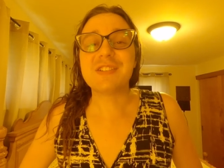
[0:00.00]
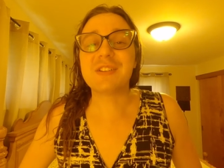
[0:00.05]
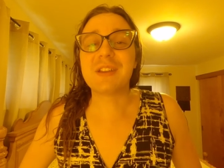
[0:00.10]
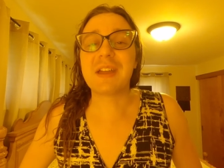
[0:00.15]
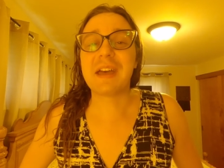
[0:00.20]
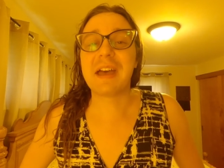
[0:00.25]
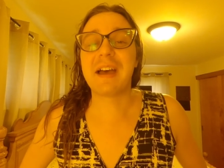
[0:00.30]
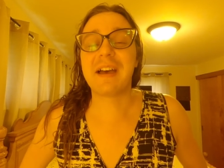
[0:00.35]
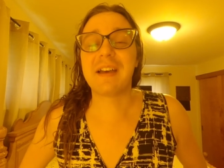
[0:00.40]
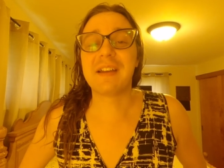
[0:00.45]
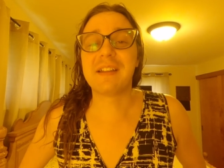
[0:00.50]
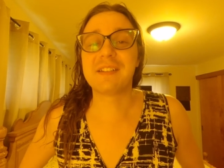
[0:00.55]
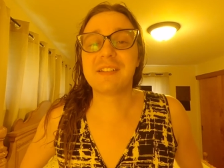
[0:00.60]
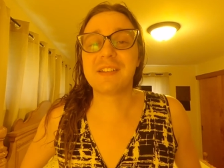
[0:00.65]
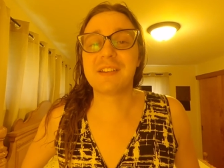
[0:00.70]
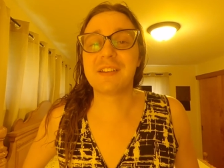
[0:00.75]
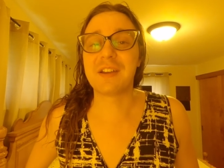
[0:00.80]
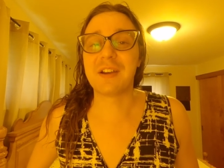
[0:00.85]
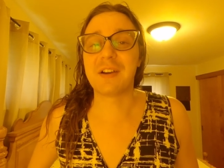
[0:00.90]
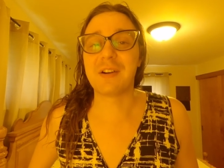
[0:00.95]
you to have
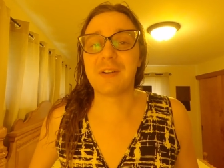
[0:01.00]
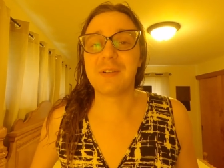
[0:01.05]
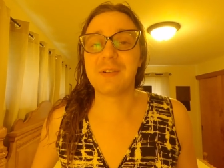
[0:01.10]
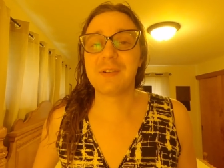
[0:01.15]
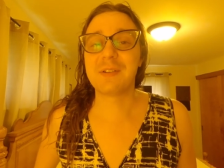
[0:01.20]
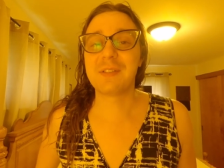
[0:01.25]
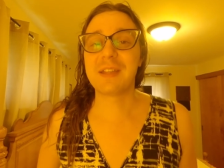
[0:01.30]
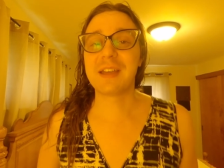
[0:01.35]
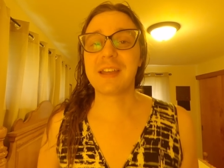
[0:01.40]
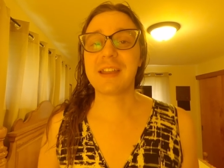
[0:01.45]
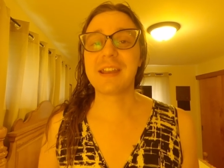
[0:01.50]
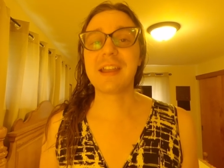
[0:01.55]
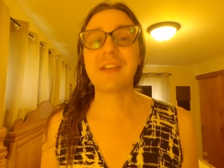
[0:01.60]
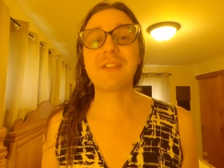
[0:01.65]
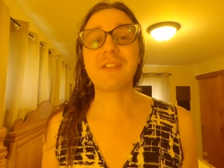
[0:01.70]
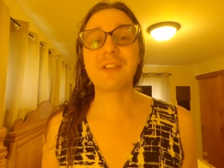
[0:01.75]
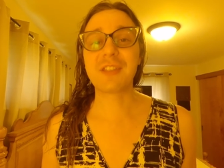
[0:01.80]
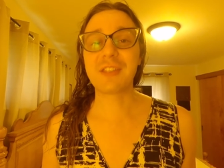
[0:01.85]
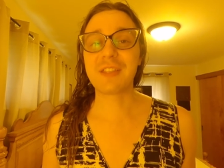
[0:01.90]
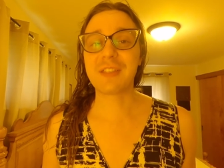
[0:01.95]
to know that
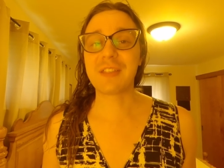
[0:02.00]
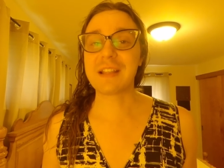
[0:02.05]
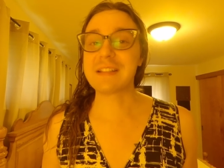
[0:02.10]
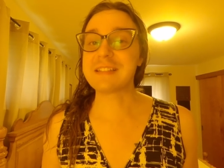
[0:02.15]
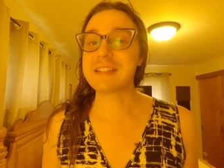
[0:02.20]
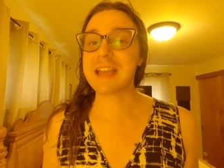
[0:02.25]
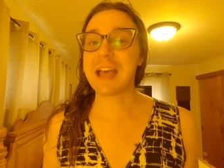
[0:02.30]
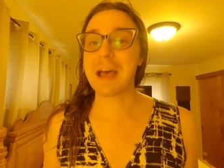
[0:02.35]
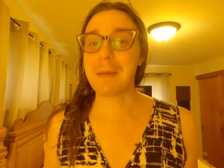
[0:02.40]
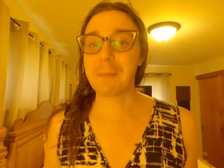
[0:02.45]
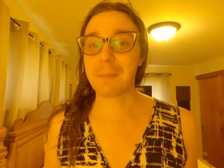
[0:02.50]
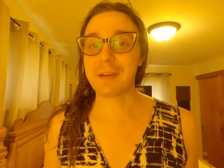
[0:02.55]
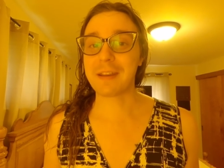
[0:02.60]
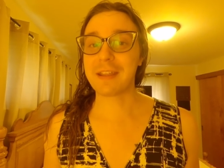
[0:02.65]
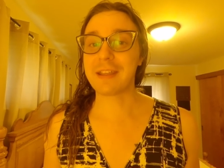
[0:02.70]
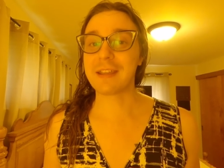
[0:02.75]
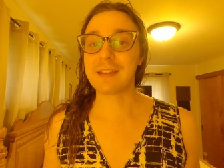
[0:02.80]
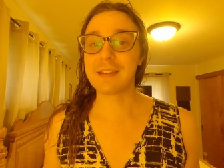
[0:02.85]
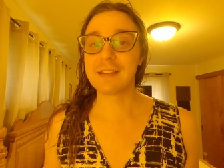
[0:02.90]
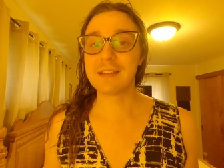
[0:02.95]
everything that's
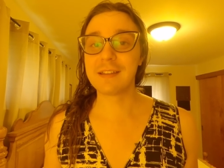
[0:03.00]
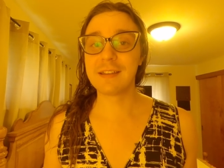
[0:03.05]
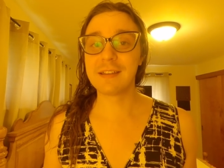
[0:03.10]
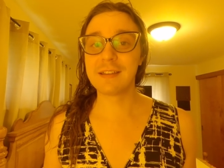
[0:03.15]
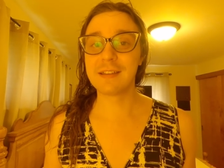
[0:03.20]
happening